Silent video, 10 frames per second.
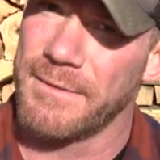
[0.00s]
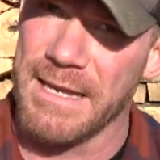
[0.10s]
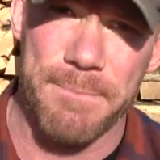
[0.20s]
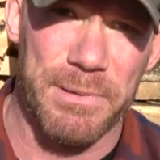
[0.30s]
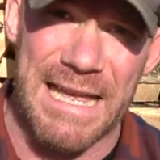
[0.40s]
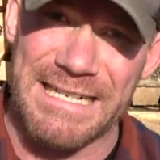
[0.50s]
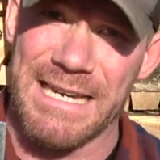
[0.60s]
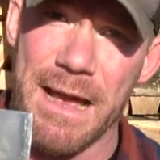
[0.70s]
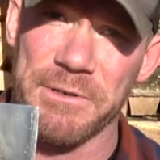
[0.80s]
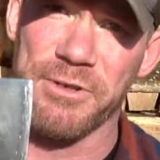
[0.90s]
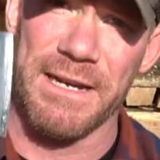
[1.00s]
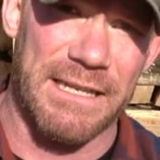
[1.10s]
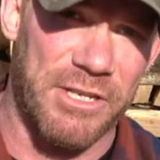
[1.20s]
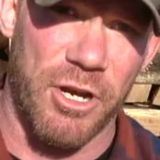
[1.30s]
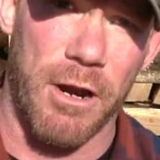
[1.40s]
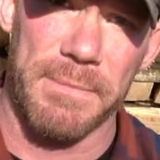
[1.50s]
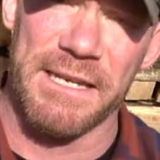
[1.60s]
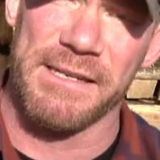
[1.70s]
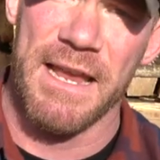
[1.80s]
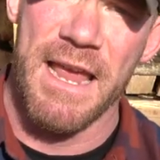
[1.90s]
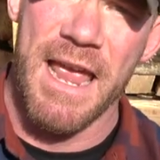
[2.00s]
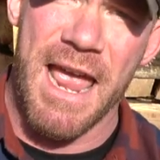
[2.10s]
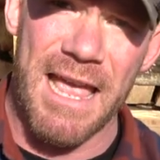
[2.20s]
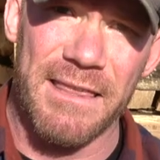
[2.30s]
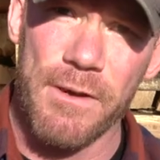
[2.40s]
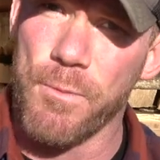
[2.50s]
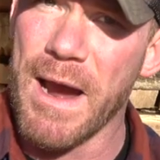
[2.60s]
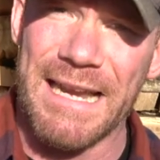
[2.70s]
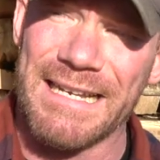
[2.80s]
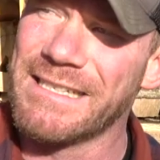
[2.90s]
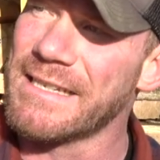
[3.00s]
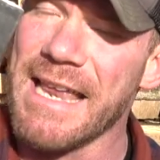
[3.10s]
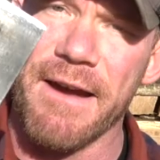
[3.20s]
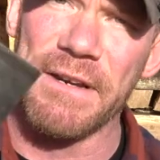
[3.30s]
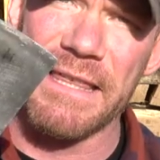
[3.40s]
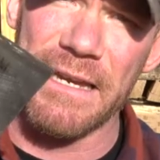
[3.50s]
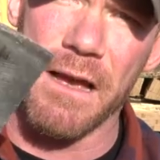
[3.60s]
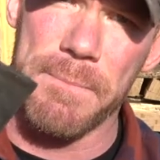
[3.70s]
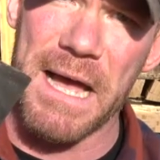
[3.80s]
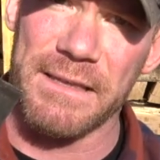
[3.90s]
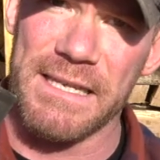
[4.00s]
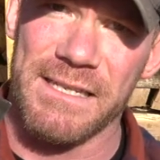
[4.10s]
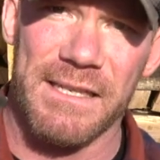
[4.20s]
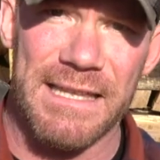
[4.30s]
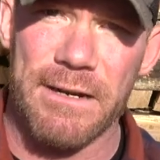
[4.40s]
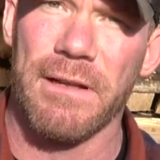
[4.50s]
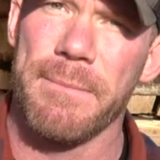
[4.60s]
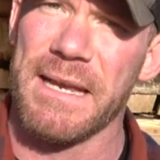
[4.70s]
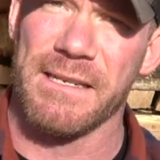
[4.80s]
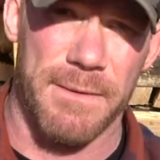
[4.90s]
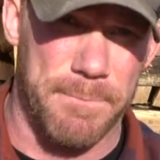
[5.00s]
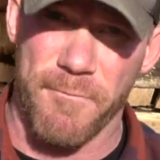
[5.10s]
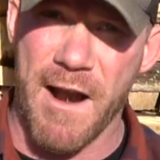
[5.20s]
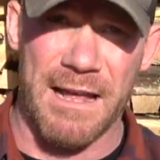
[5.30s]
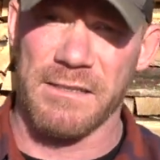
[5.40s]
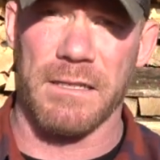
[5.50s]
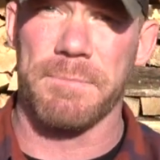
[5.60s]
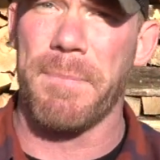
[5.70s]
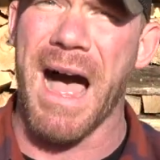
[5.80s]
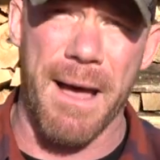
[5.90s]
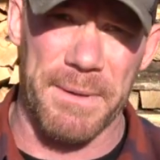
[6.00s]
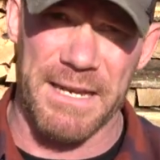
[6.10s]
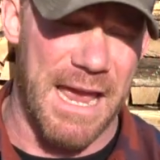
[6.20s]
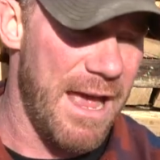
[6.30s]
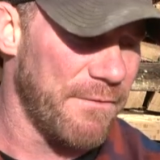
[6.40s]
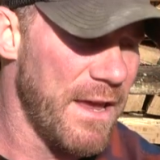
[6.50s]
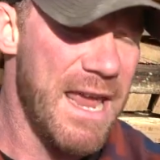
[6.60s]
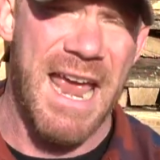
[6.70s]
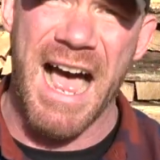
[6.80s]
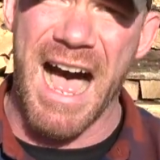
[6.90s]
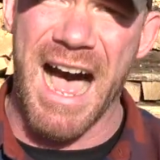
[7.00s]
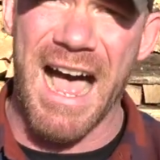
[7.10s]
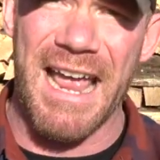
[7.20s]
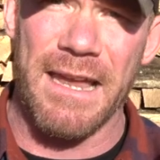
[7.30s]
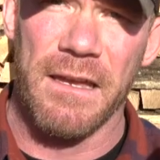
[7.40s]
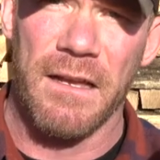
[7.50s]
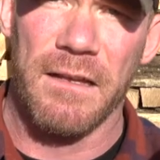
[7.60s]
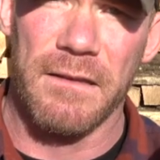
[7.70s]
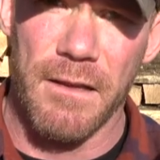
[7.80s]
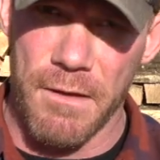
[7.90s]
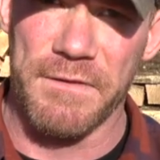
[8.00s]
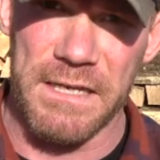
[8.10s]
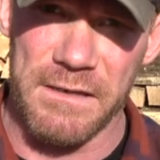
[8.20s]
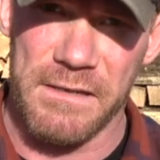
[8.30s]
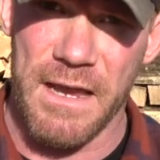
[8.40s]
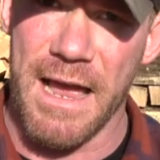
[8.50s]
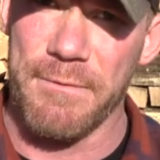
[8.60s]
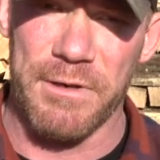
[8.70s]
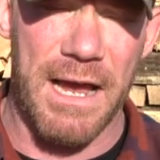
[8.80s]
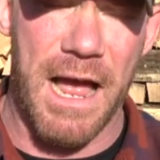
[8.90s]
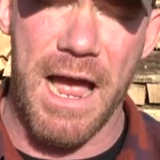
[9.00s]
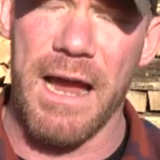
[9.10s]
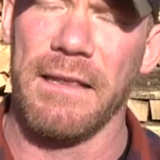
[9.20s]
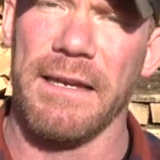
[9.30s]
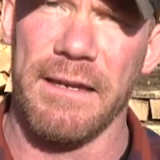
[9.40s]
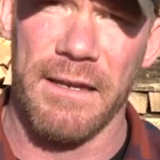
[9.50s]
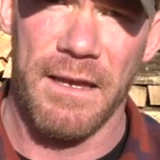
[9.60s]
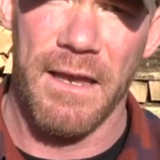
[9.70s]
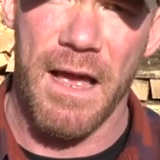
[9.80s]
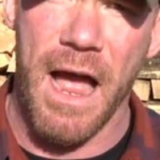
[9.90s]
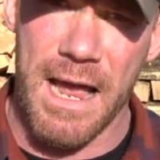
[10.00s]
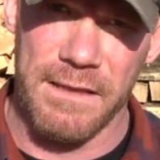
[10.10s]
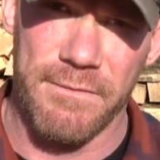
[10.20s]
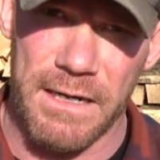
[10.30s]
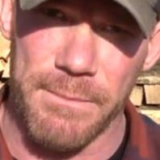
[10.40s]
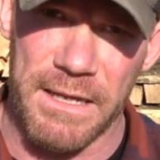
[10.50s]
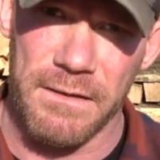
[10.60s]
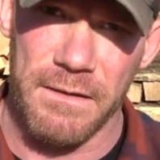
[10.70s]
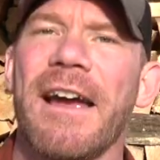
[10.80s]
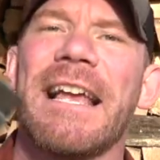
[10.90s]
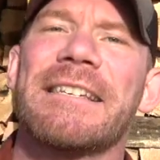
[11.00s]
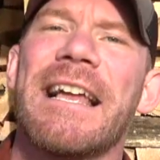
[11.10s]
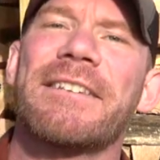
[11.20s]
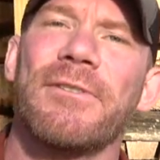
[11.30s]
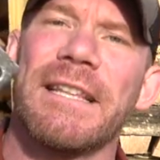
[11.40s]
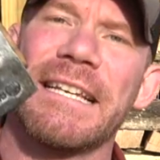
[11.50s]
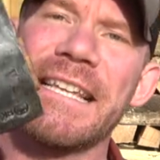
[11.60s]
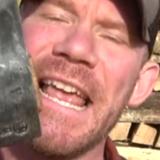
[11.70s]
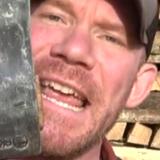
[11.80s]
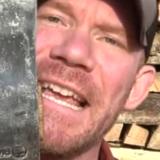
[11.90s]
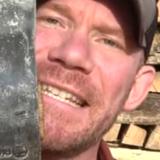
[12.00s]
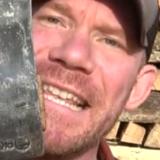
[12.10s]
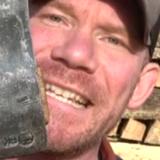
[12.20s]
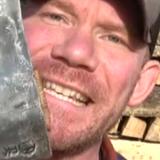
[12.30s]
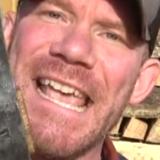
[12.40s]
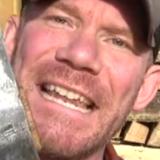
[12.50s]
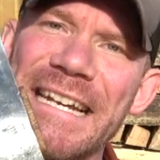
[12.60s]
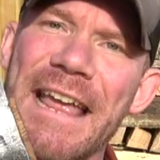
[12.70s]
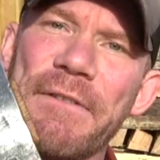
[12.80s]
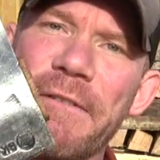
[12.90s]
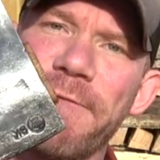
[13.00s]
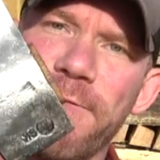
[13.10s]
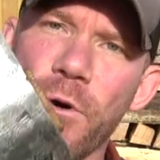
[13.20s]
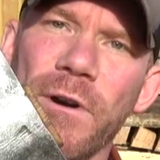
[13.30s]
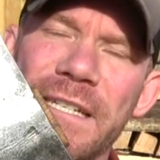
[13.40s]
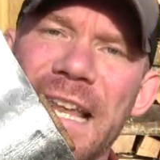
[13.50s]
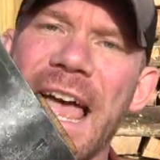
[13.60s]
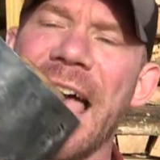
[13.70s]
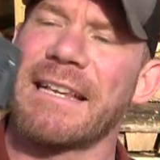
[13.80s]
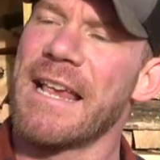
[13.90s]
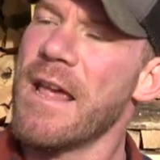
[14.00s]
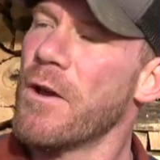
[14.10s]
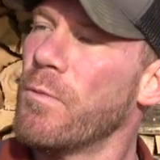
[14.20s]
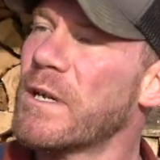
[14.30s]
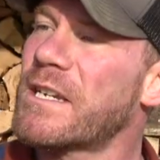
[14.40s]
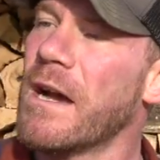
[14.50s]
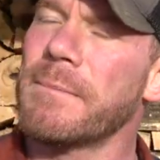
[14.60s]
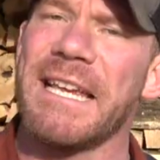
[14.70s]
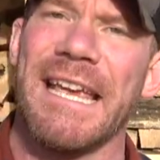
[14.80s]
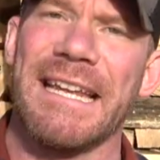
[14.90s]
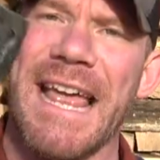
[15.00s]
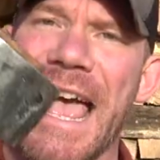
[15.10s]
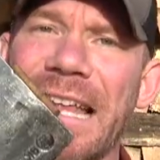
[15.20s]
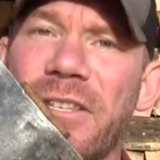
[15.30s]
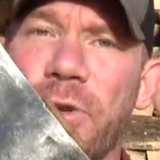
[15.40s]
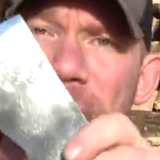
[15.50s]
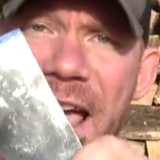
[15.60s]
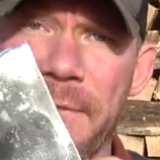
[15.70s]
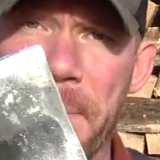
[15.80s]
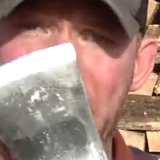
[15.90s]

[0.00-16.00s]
the blade geometry, the sharpness, and the weight, and just everything about these literally makes the rounds just pop in half. I love these. I would highly, highly recommend. right, guys, next on the list is the Scandinavian Forest Axe, which comes in at 2.5